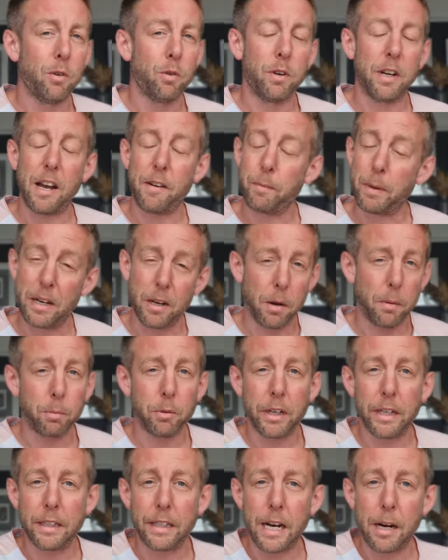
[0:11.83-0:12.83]
I've been
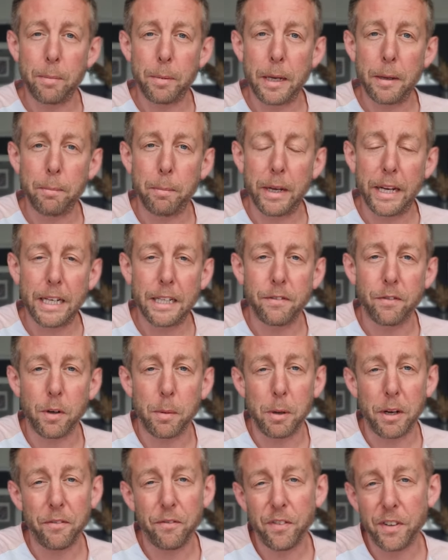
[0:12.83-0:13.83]
operating Airbnbs for
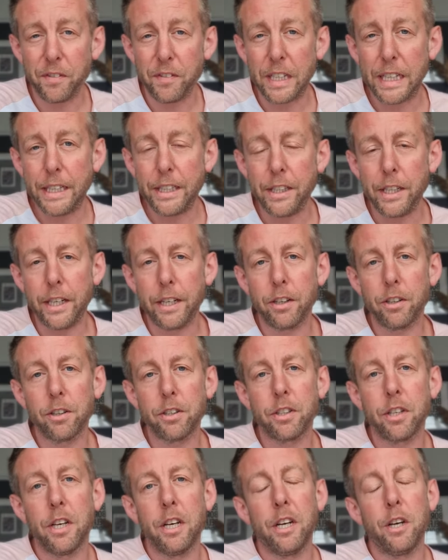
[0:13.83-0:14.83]
about 15
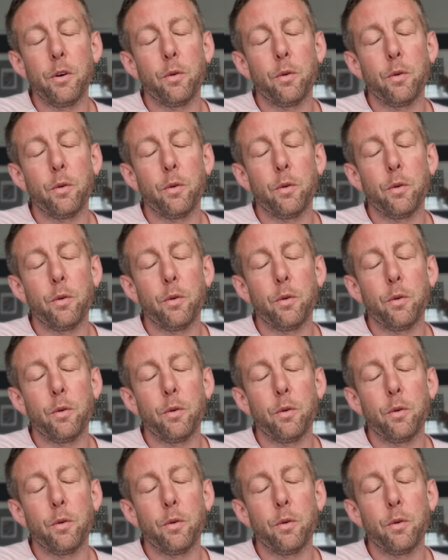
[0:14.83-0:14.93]
years.